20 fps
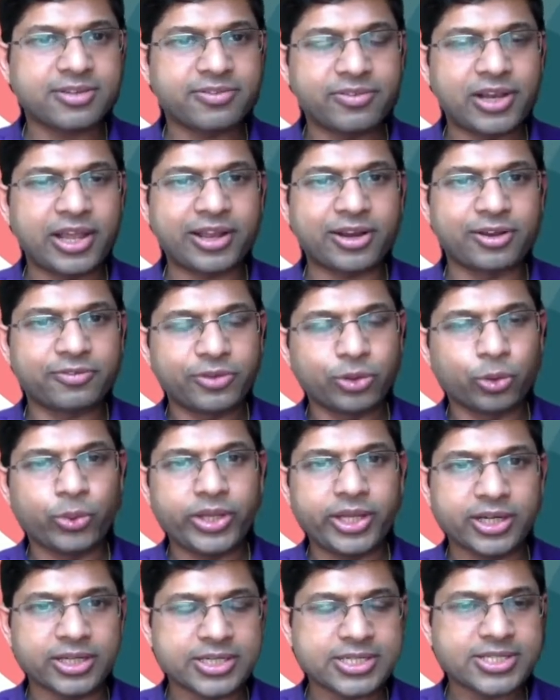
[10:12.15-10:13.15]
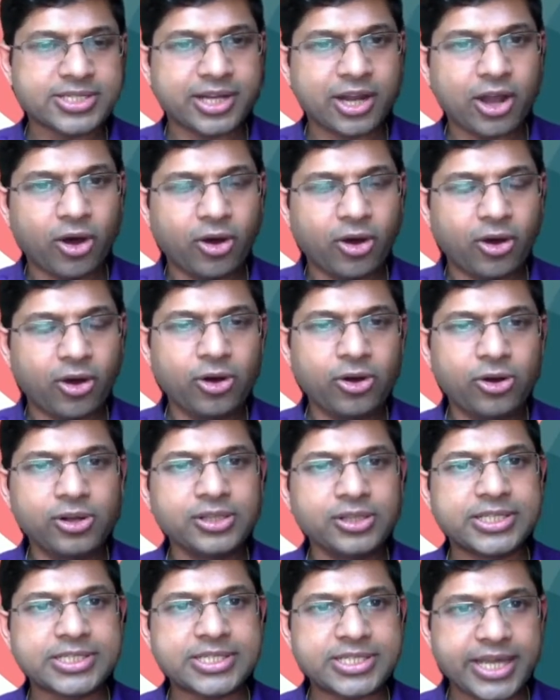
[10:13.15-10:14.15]
a few years and all the
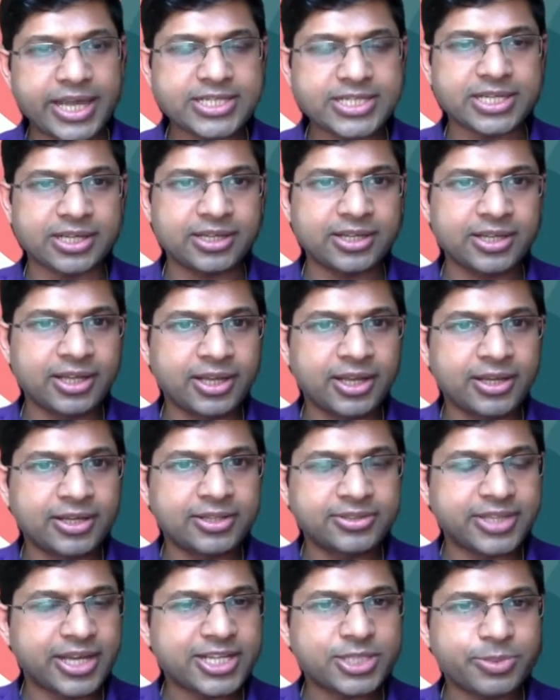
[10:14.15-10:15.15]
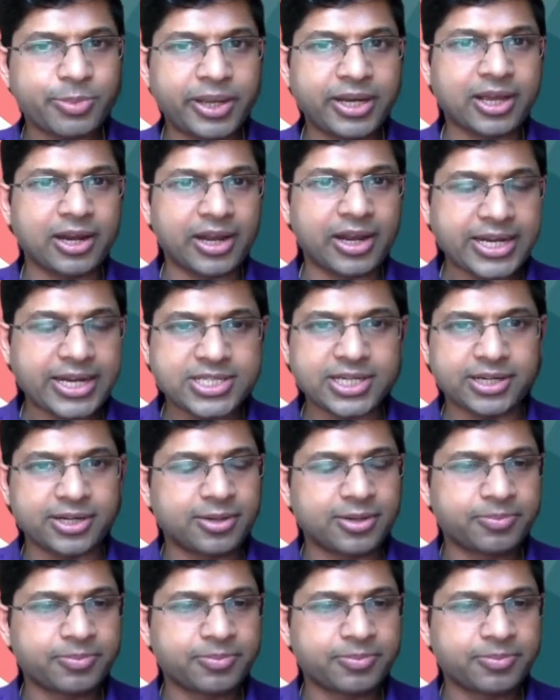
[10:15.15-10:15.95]
data that is being collected